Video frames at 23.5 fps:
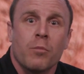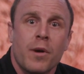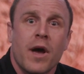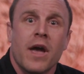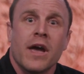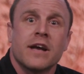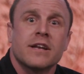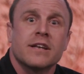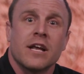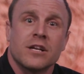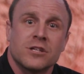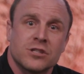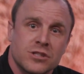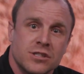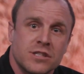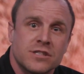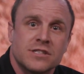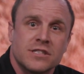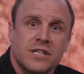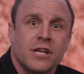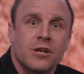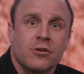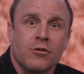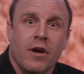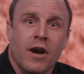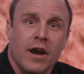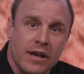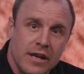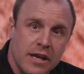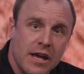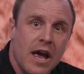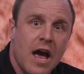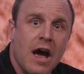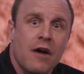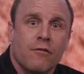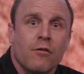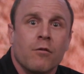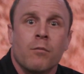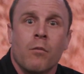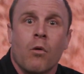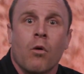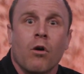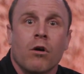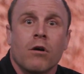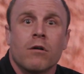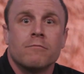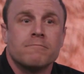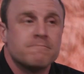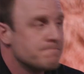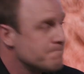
paying attention to seeding rate ever more.